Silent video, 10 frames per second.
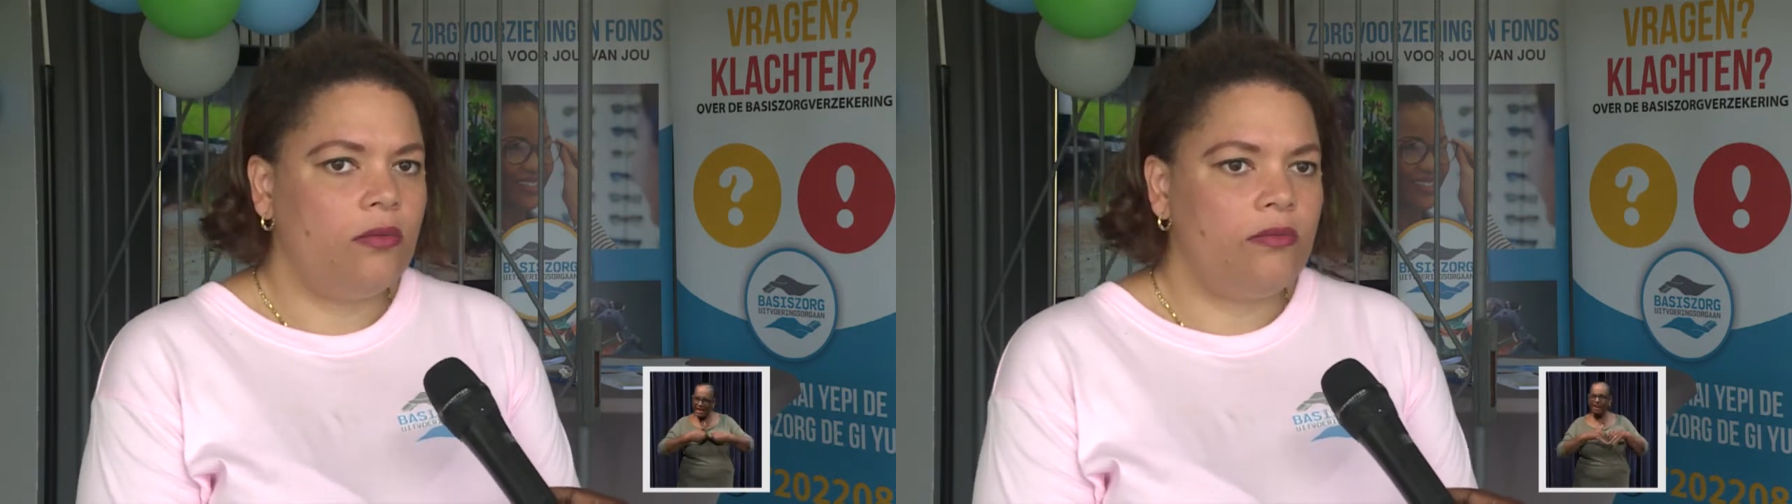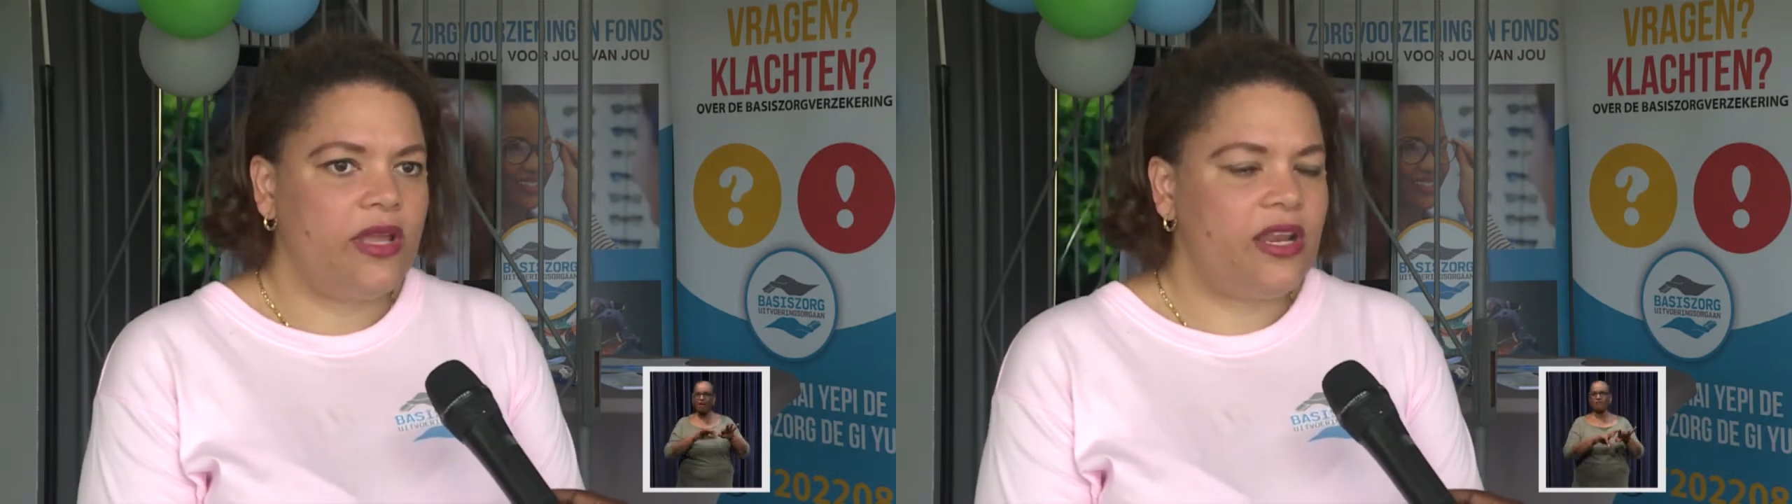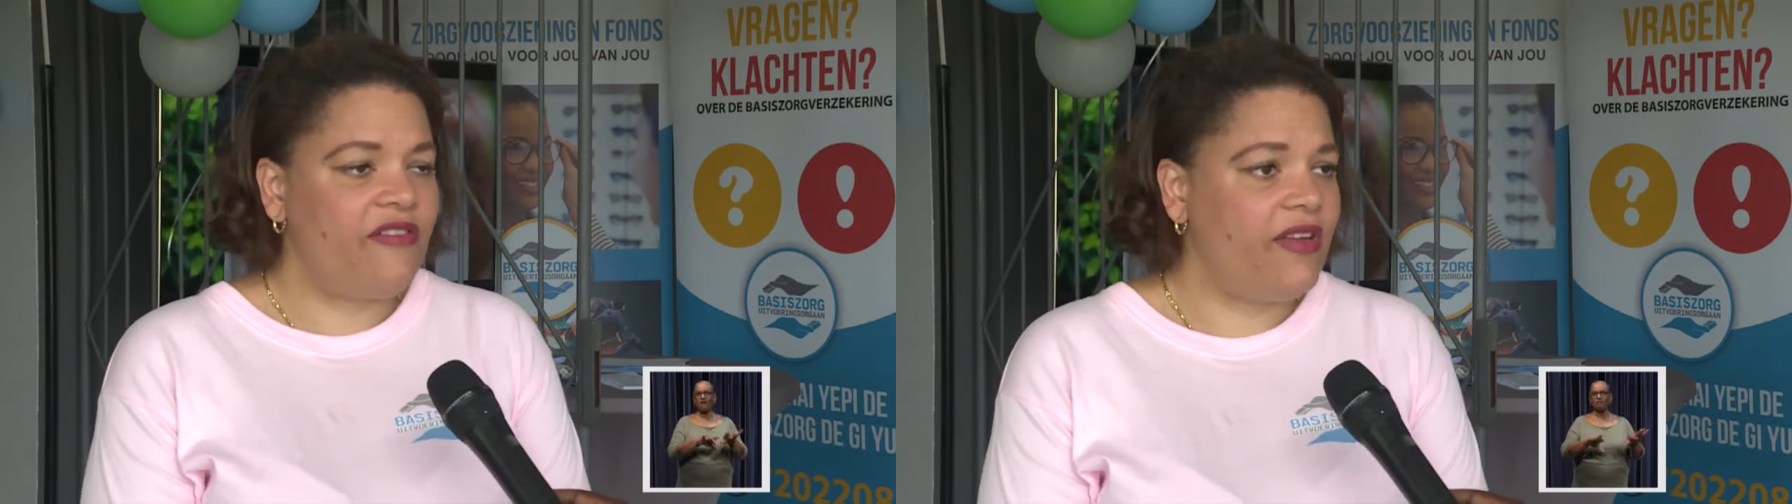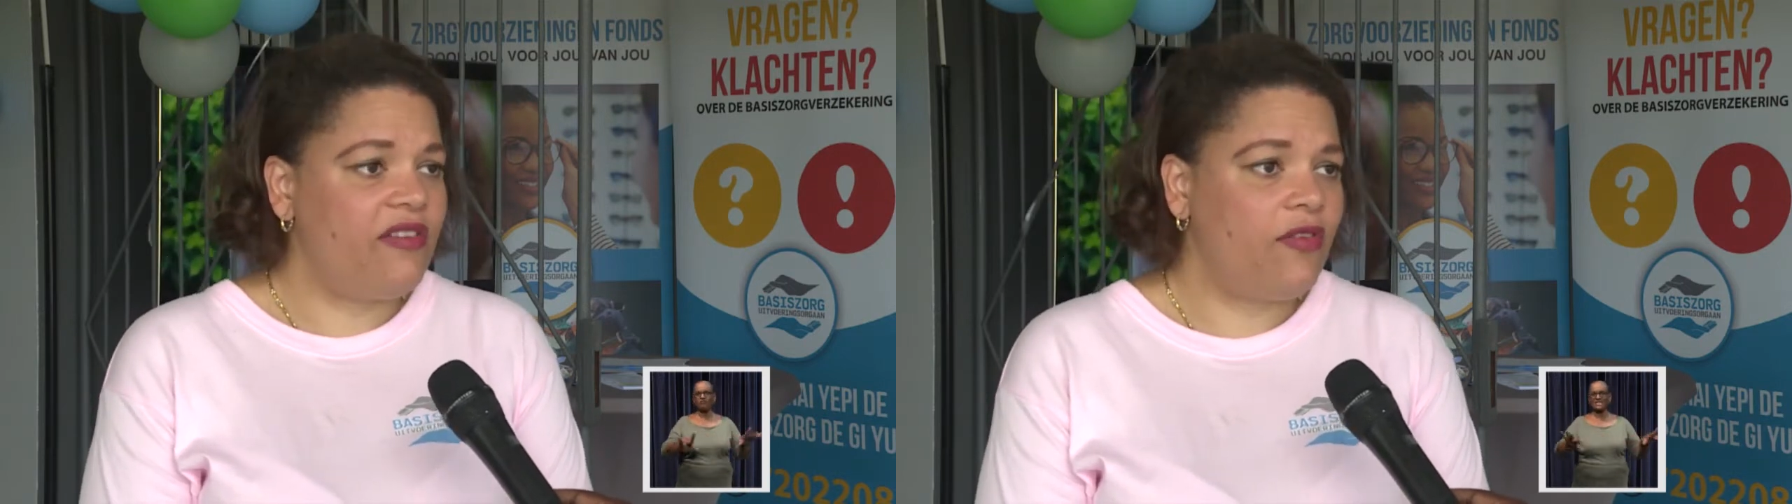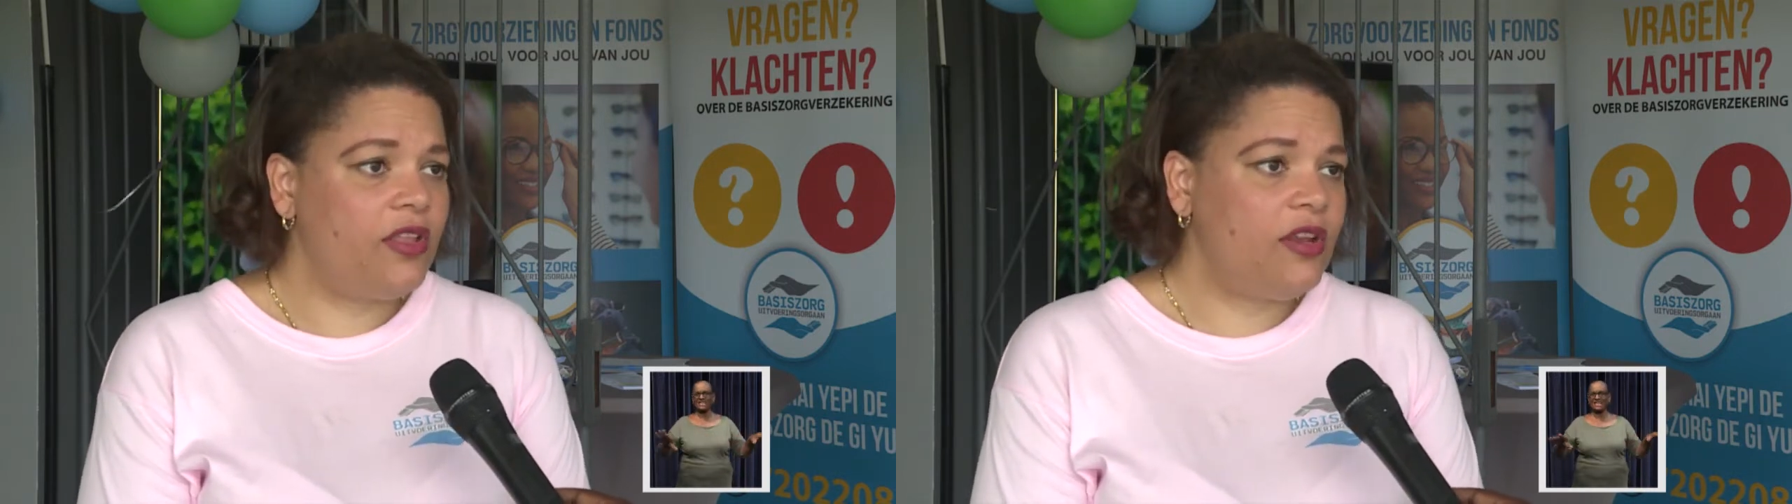they received
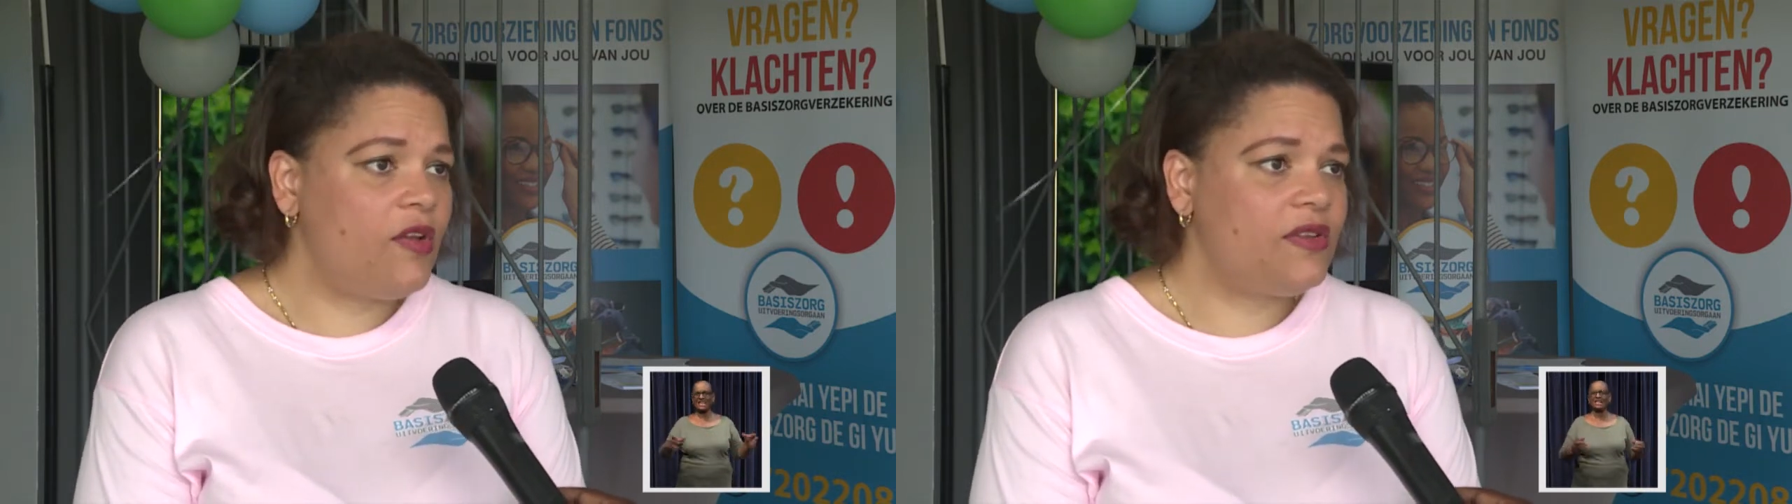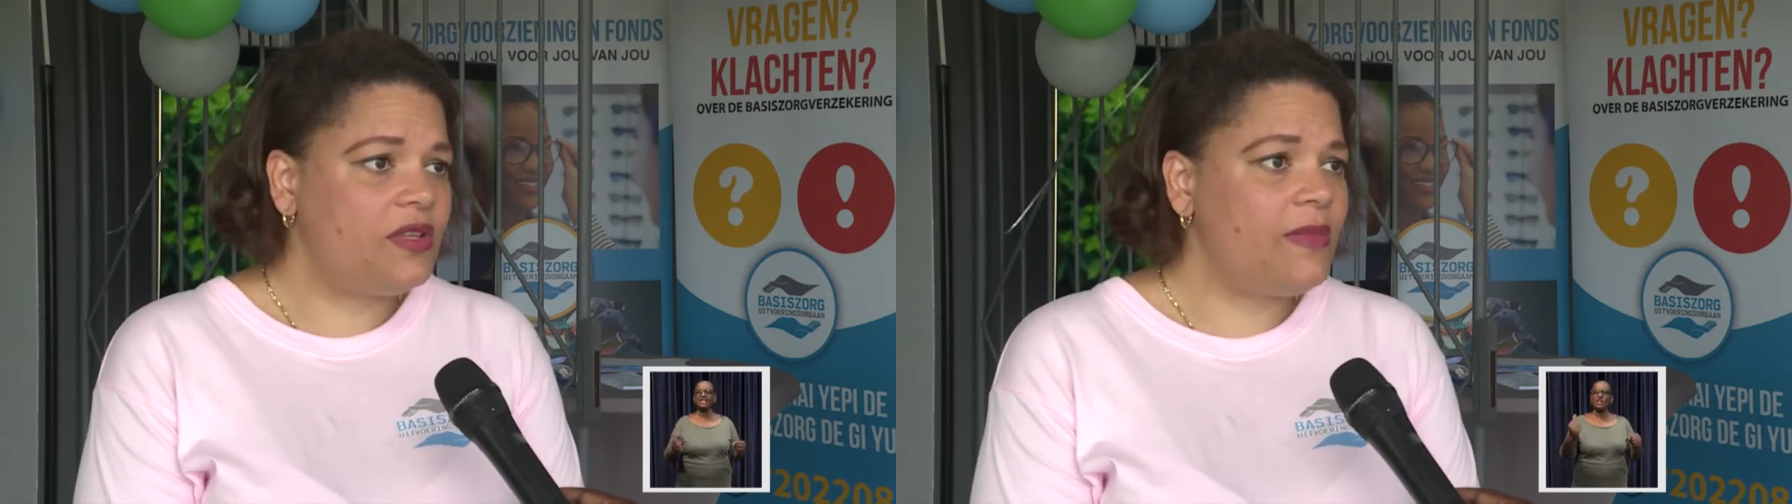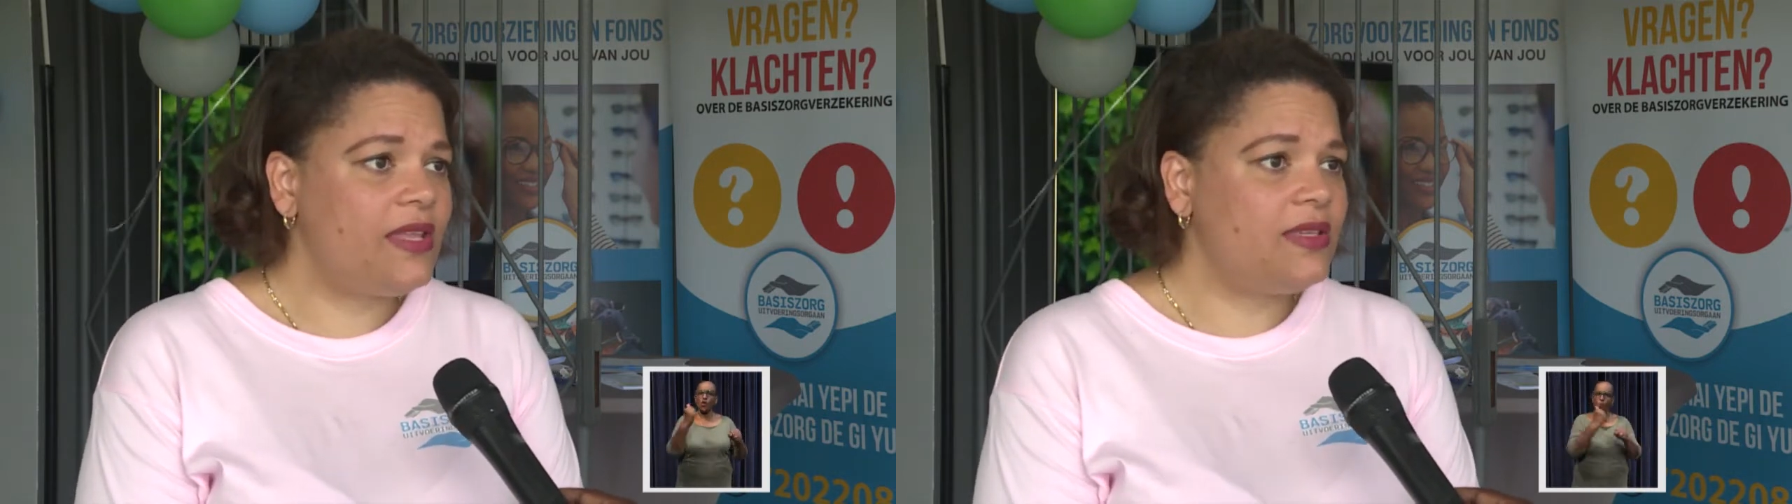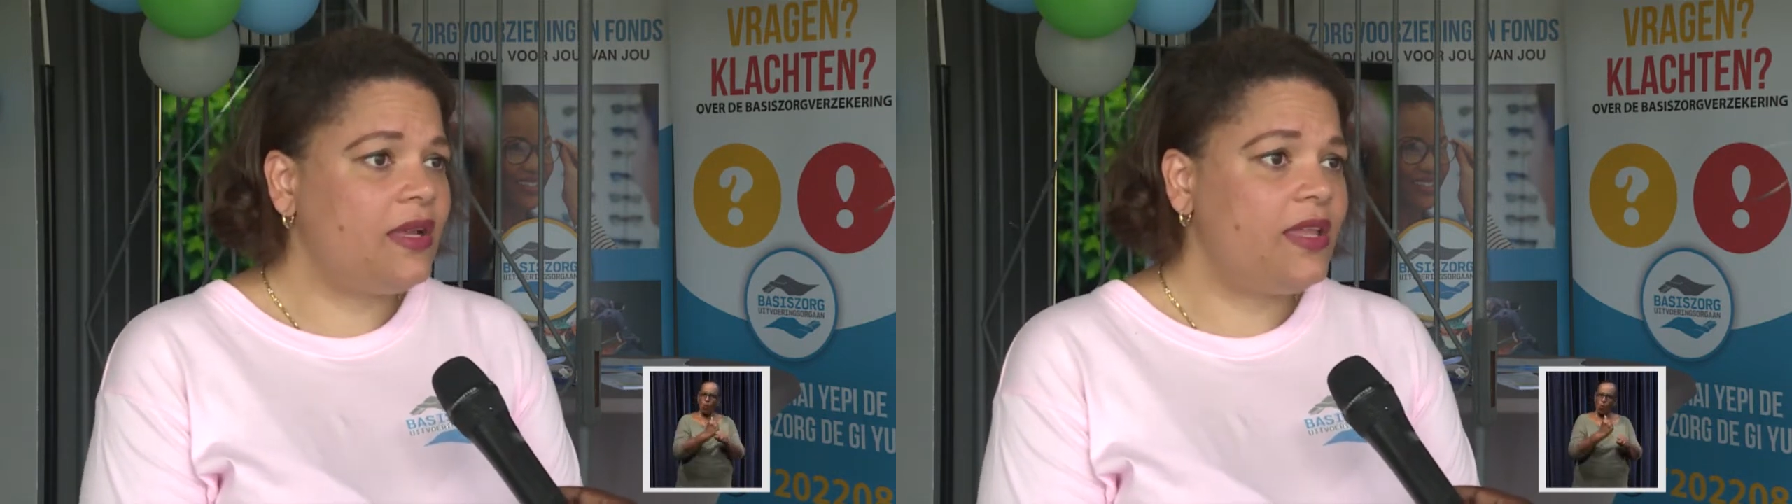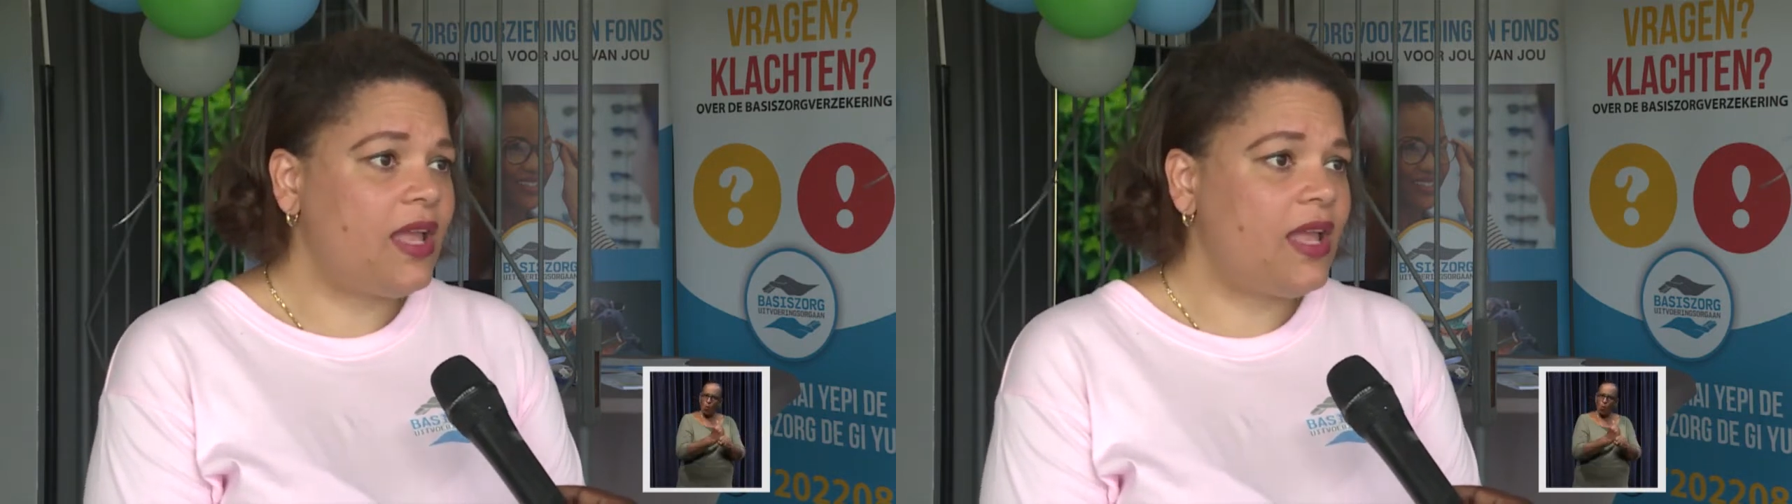information